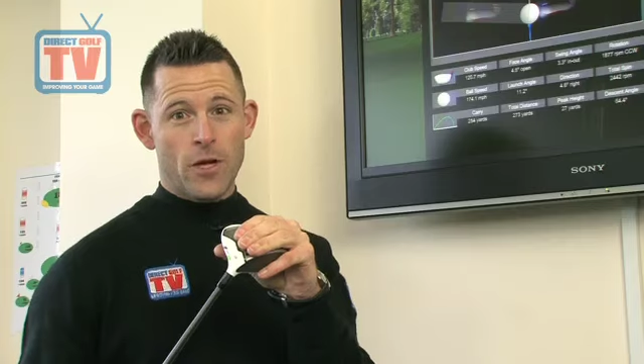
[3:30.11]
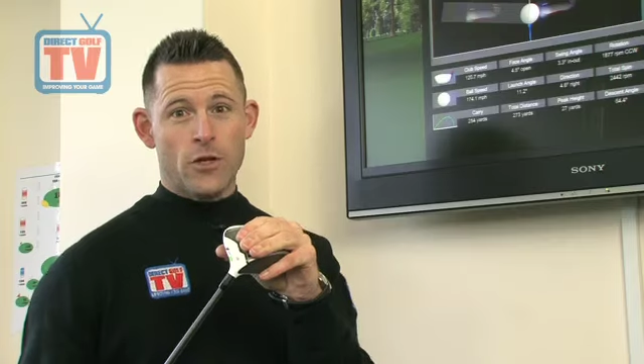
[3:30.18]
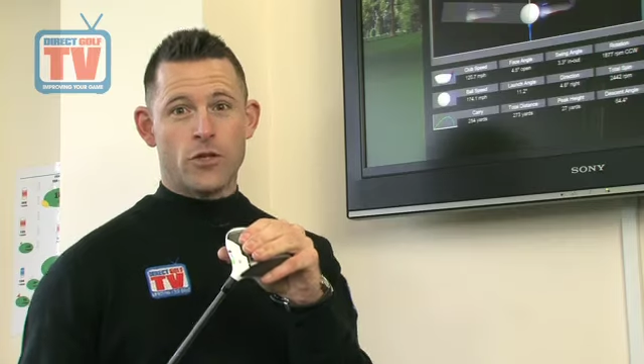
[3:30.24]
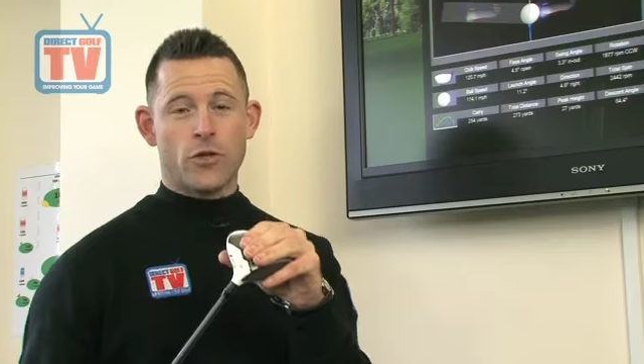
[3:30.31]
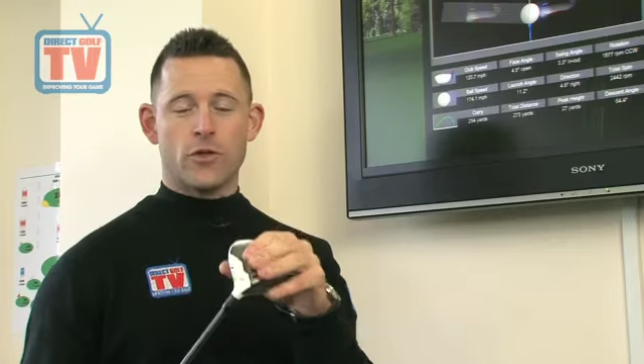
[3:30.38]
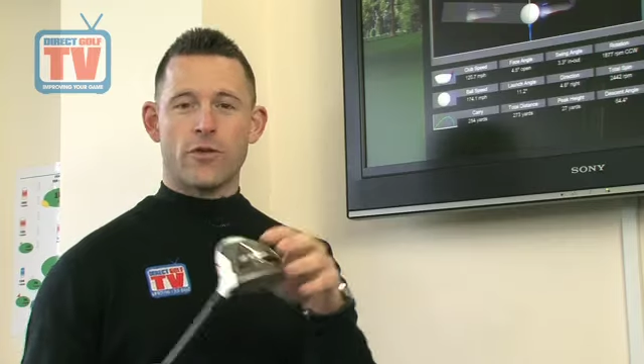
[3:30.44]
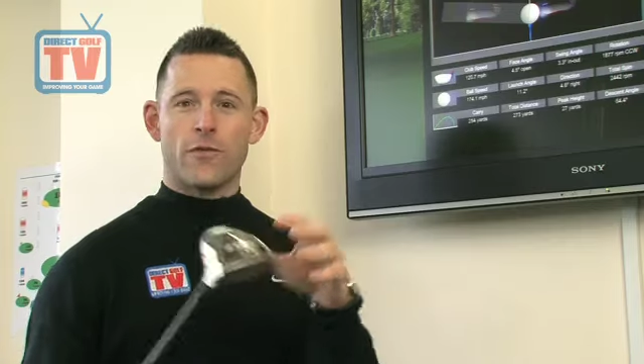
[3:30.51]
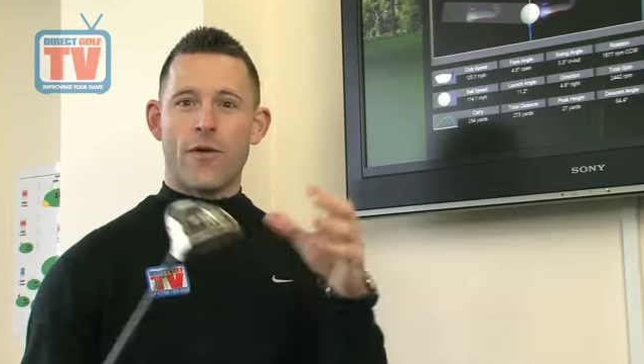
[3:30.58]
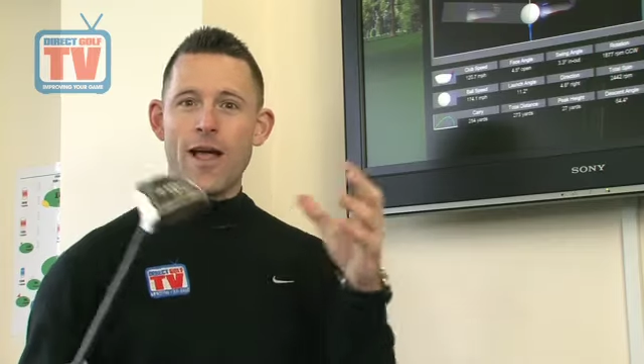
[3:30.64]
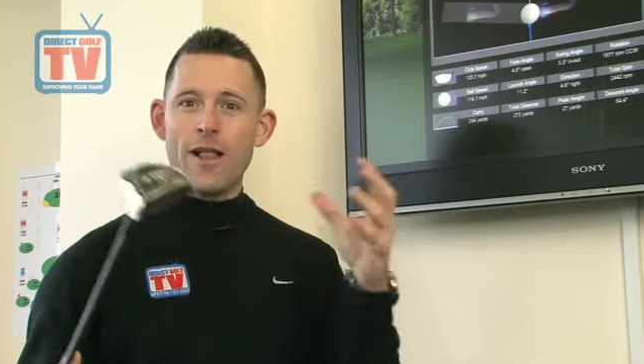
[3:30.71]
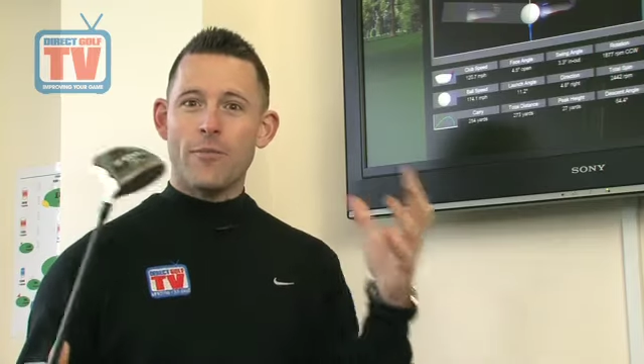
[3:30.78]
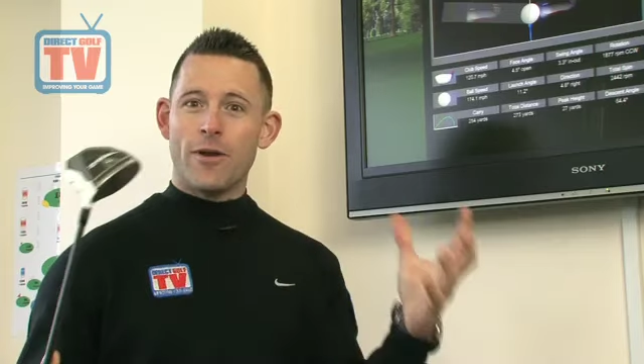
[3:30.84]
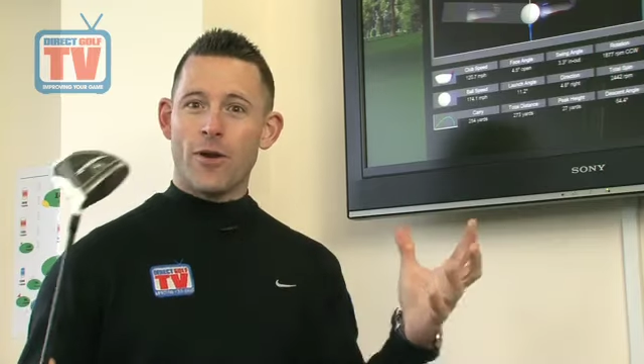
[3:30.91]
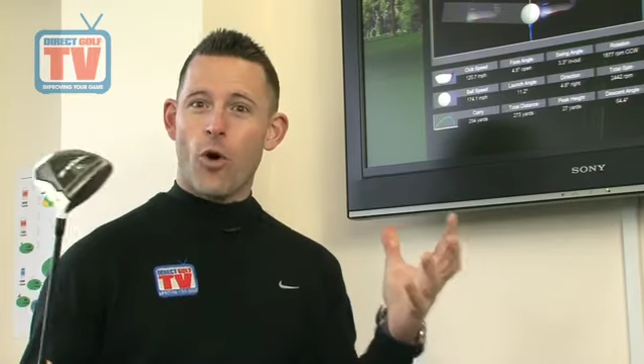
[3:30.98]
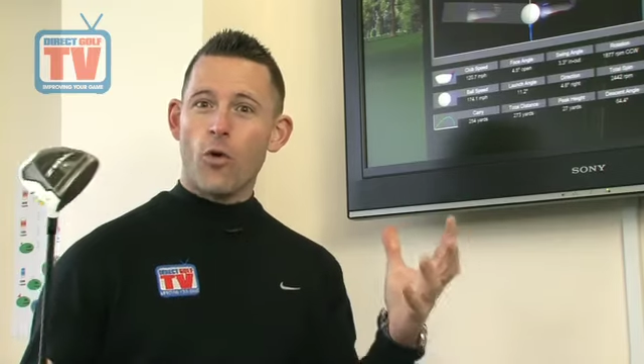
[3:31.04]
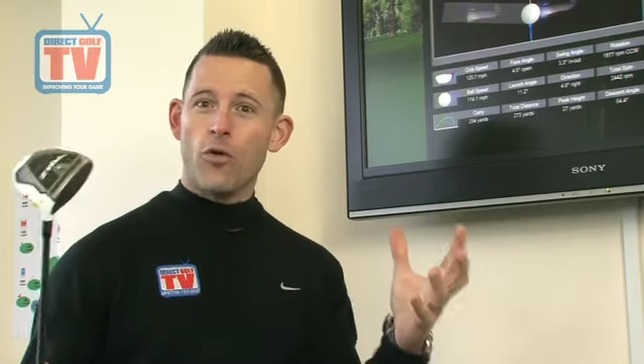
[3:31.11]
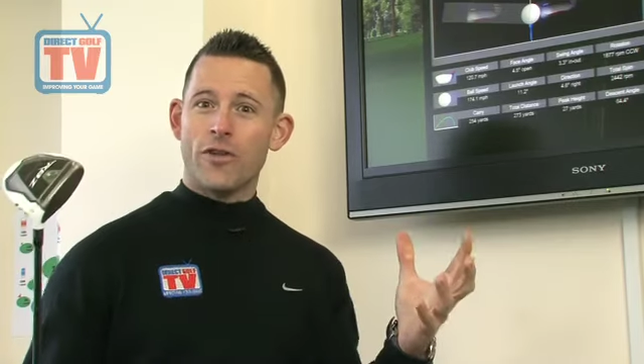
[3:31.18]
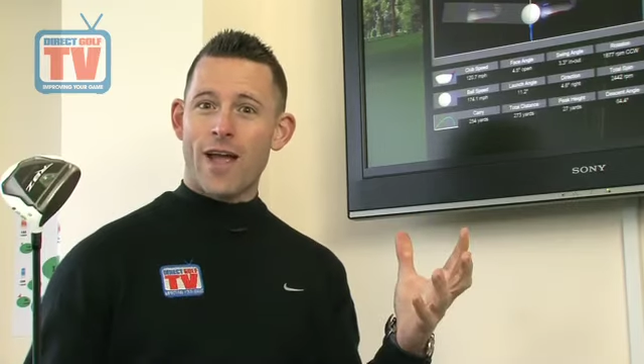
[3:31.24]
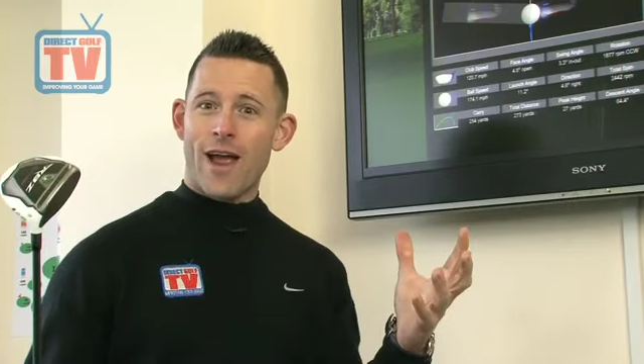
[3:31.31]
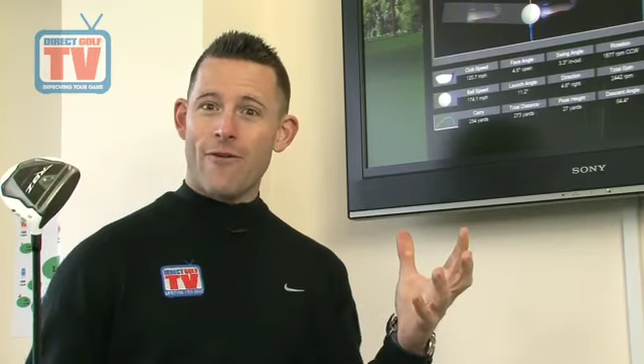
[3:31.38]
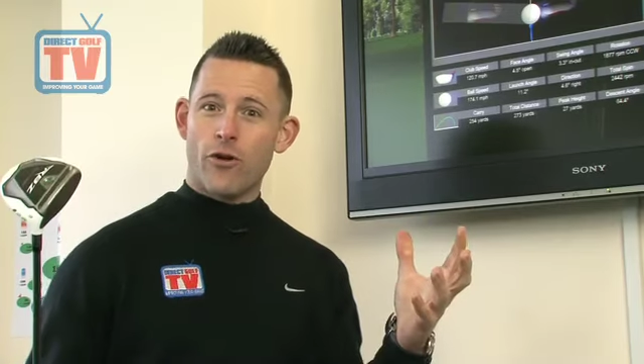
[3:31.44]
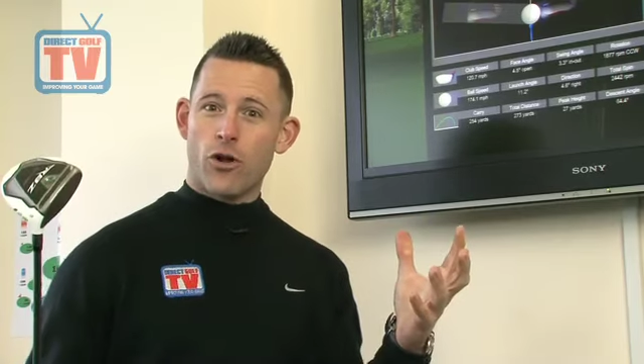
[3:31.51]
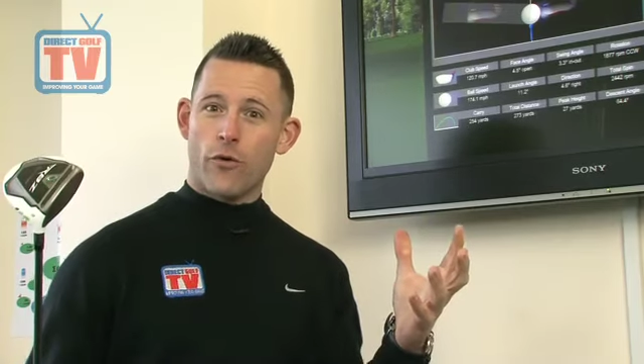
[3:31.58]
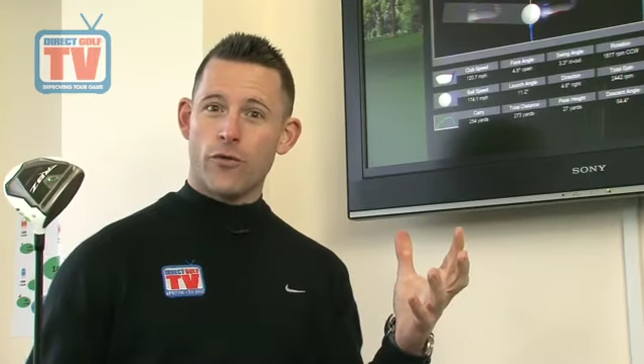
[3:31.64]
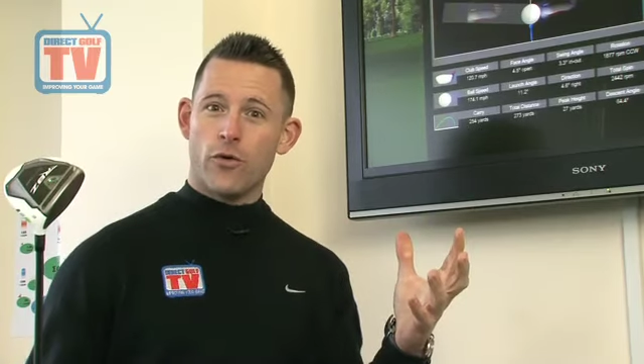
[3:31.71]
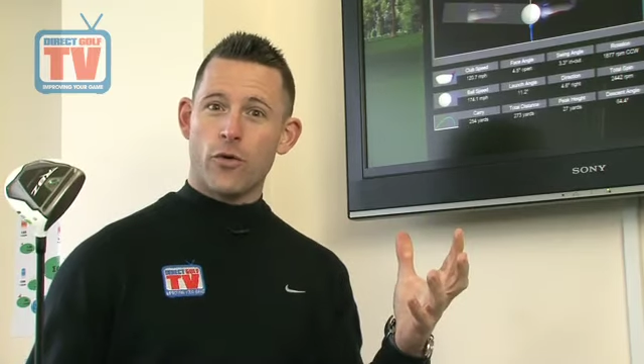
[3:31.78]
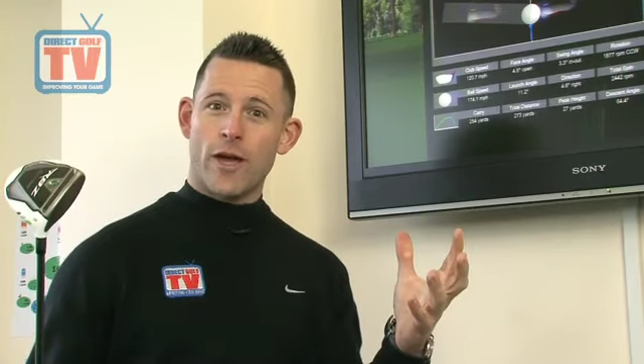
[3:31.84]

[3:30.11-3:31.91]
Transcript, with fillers: So it's available in all the Direct Golf